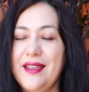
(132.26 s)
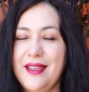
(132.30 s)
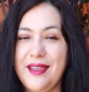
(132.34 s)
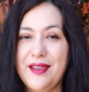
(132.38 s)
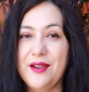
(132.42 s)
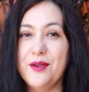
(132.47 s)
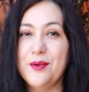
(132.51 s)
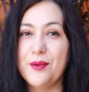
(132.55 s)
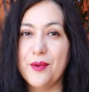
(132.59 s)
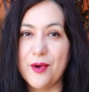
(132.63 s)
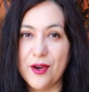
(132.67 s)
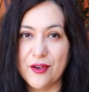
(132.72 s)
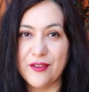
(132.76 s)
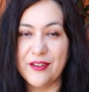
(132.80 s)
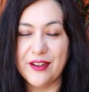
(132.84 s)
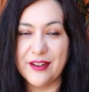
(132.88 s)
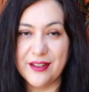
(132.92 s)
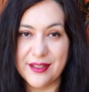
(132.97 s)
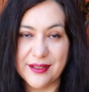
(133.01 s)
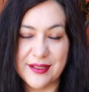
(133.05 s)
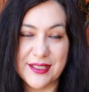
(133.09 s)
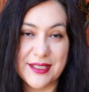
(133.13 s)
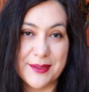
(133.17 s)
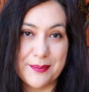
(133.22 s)
in
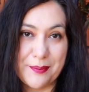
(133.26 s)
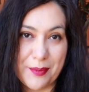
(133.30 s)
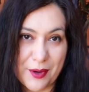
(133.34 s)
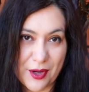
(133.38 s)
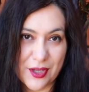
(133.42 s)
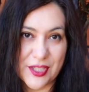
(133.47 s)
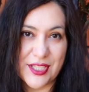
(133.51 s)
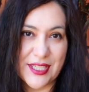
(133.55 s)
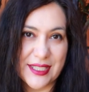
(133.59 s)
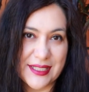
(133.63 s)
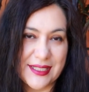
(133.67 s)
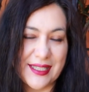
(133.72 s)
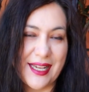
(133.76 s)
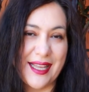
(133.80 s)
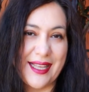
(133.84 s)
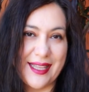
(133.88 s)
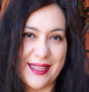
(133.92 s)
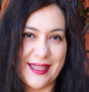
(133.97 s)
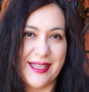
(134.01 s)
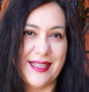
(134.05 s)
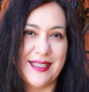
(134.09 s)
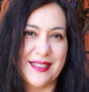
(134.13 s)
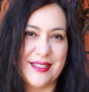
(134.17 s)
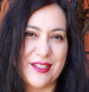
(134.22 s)
woven projects like
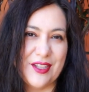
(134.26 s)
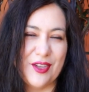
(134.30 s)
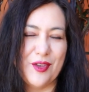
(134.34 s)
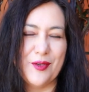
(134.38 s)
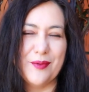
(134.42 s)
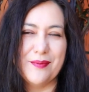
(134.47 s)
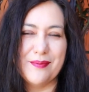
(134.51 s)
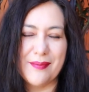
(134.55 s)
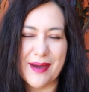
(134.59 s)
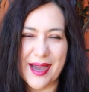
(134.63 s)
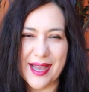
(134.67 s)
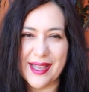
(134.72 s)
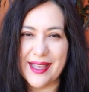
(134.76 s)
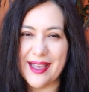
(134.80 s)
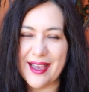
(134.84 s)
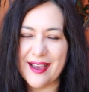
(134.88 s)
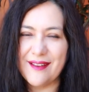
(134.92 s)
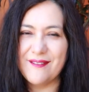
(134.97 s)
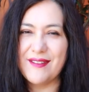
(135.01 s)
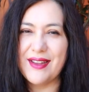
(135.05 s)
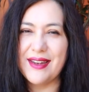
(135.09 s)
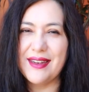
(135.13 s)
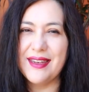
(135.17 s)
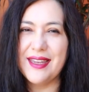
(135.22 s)
this, you might
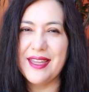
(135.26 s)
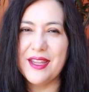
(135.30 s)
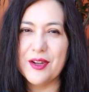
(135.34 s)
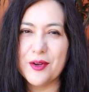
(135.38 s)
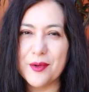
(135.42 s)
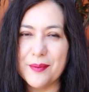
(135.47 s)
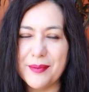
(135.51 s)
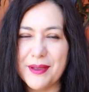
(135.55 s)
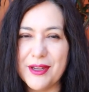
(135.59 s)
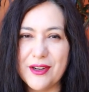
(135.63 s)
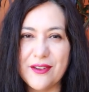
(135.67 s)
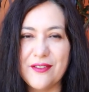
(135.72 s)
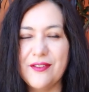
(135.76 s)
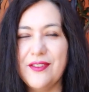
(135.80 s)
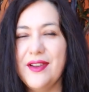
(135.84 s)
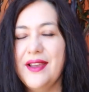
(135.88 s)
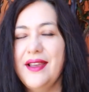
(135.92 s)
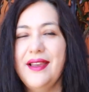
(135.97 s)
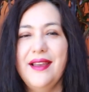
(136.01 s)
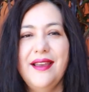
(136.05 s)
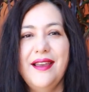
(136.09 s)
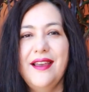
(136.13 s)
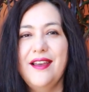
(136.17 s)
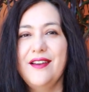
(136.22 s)
have a little bit of
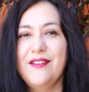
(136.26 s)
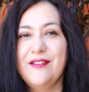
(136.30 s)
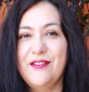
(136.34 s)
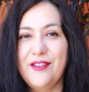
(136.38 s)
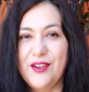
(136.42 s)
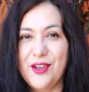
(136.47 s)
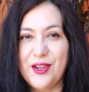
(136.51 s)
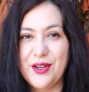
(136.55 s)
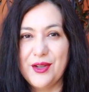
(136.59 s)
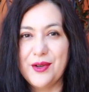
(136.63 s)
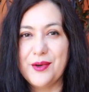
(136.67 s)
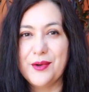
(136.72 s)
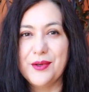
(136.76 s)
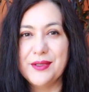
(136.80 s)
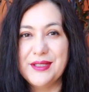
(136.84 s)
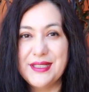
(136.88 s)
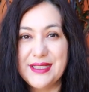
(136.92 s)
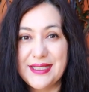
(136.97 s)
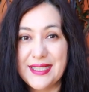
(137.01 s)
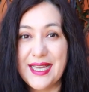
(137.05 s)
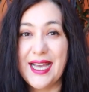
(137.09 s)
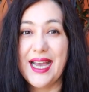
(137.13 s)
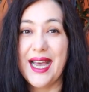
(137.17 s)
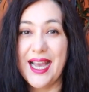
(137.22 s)
vertical
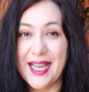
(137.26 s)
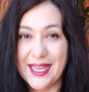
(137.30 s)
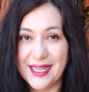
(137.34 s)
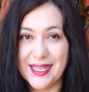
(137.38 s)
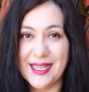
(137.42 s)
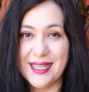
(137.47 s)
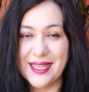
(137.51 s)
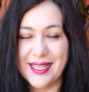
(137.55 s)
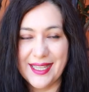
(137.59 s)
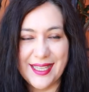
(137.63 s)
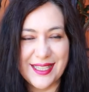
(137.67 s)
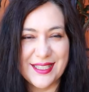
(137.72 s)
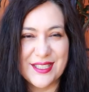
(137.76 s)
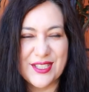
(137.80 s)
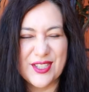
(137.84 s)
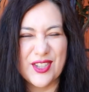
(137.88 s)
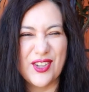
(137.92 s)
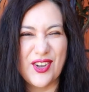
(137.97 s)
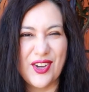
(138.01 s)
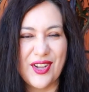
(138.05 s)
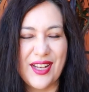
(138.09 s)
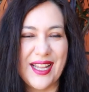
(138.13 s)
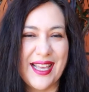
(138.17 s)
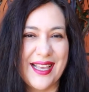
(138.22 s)
tug. It's
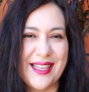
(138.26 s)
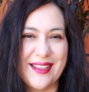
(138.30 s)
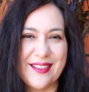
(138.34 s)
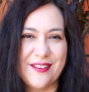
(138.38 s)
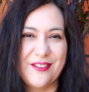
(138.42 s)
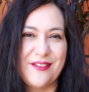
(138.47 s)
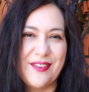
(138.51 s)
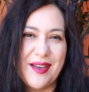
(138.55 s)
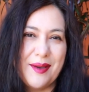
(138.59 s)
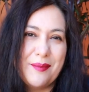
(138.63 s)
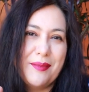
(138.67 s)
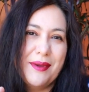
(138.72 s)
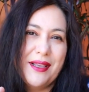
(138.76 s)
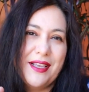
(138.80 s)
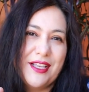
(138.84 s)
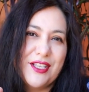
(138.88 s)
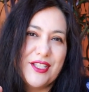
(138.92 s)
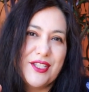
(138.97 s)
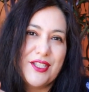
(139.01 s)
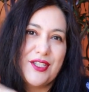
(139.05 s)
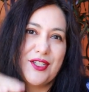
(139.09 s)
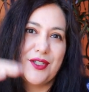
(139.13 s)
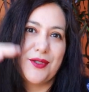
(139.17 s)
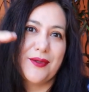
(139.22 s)
not like the fabric
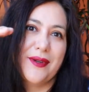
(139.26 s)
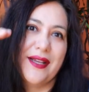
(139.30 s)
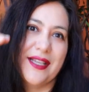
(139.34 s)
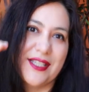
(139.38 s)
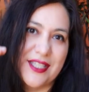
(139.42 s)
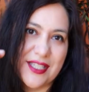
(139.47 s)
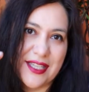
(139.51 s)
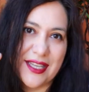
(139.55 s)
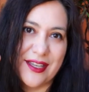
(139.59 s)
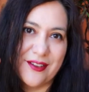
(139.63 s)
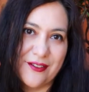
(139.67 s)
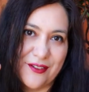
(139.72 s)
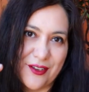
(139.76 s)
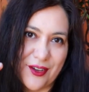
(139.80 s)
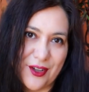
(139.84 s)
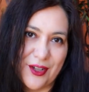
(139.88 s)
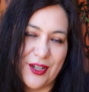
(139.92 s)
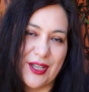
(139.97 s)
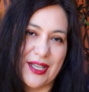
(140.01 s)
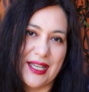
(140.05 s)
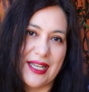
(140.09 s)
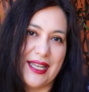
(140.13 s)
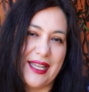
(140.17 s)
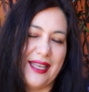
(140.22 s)
is stretching
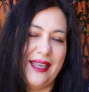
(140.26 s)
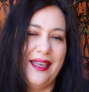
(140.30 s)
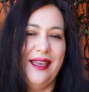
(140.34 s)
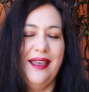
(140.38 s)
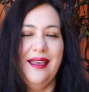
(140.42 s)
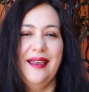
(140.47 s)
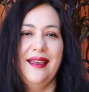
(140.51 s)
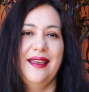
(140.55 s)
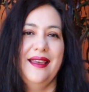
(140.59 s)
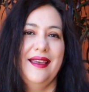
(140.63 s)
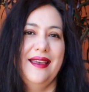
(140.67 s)
vertically